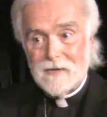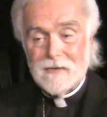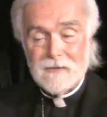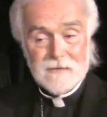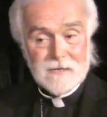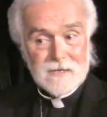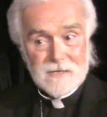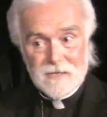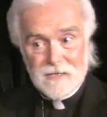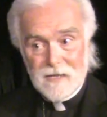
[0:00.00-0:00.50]

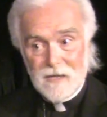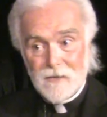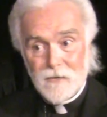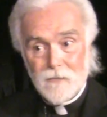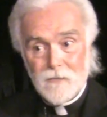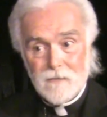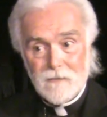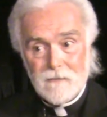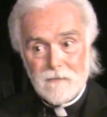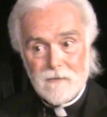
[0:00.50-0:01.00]
Just the other
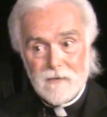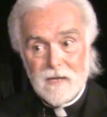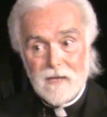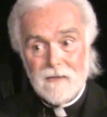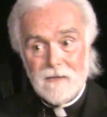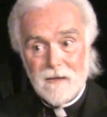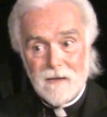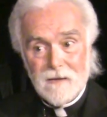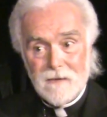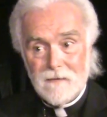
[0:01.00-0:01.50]

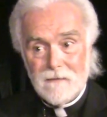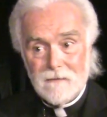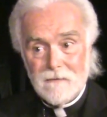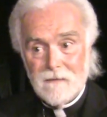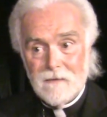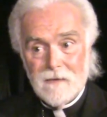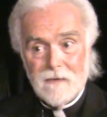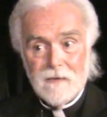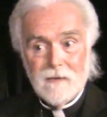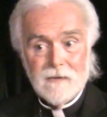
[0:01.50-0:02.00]
Sunday,
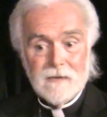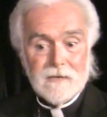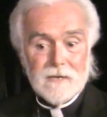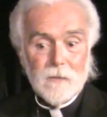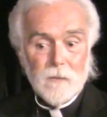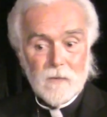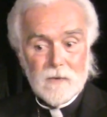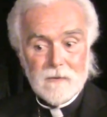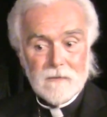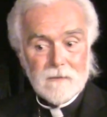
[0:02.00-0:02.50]

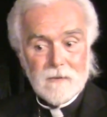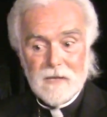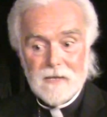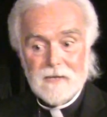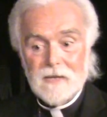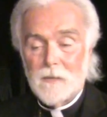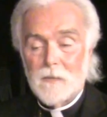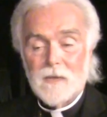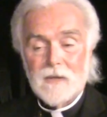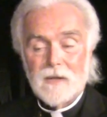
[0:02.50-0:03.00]
someone did
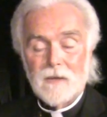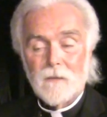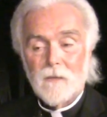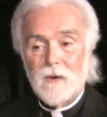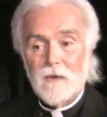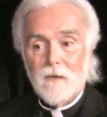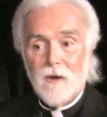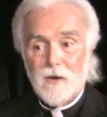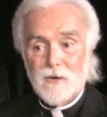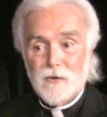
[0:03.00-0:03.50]
something in
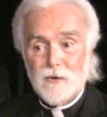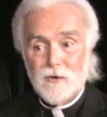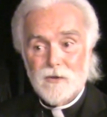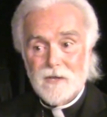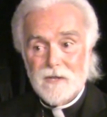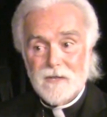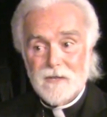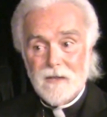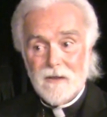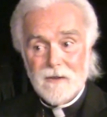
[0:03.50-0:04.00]
one of our
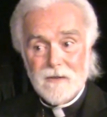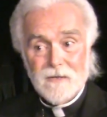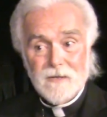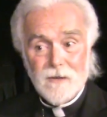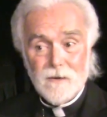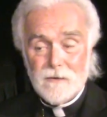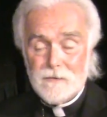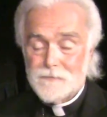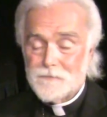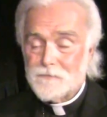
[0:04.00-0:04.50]
churches there.
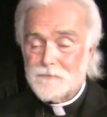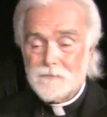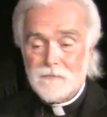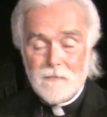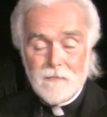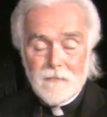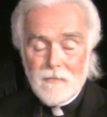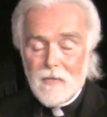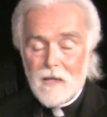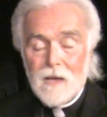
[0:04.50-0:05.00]
So,
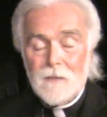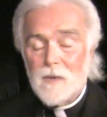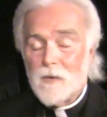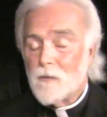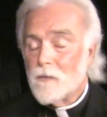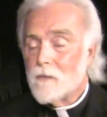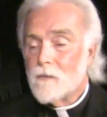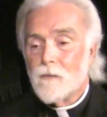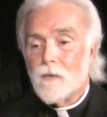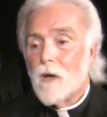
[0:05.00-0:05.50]
I
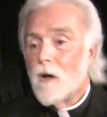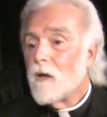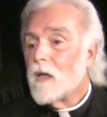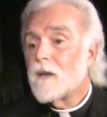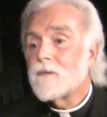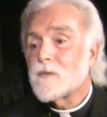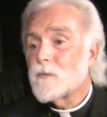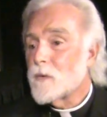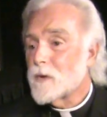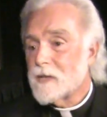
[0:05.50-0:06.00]
mean, we all
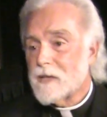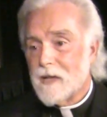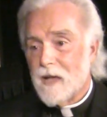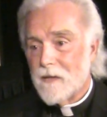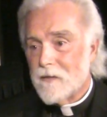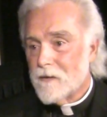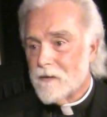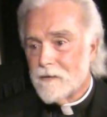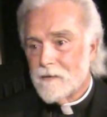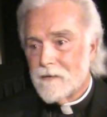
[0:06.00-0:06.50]
have to work
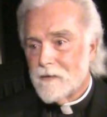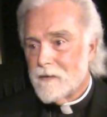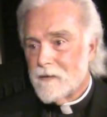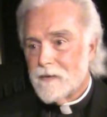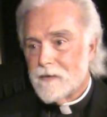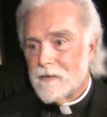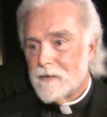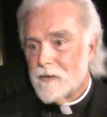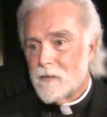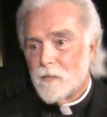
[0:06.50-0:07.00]
together
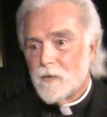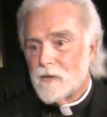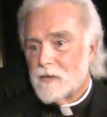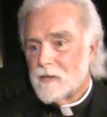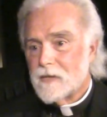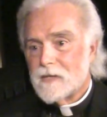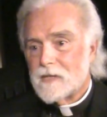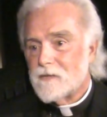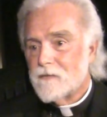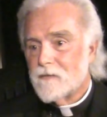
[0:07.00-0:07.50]
to put these